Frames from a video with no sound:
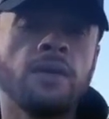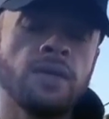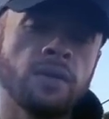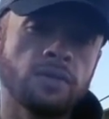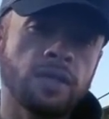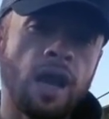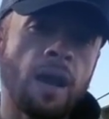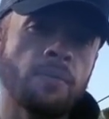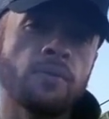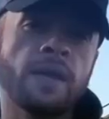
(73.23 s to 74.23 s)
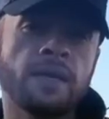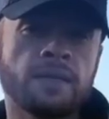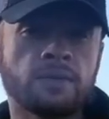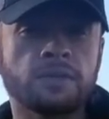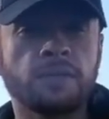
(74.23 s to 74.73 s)
to operate,
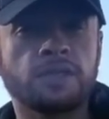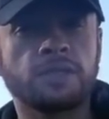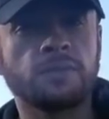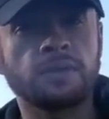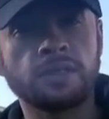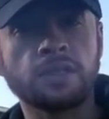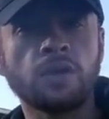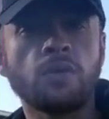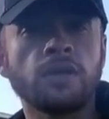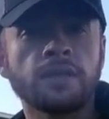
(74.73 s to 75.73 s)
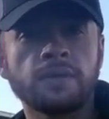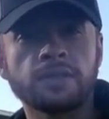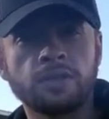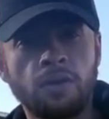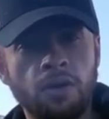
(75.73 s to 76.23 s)
especially with these low
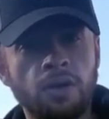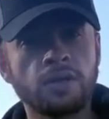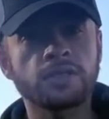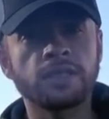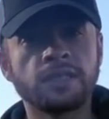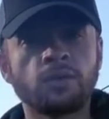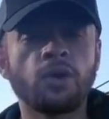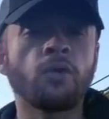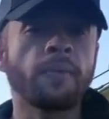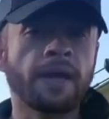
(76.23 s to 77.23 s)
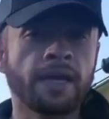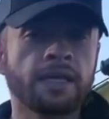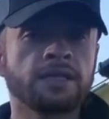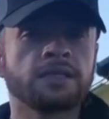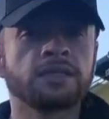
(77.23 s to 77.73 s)
clearance cars and the oil
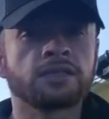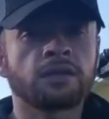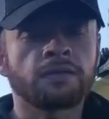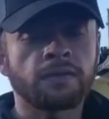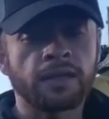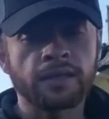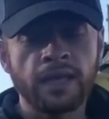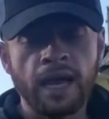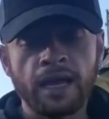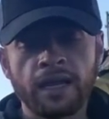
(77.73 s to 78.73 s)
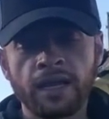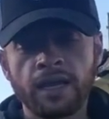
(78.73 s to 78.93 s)
pans and stuff like that.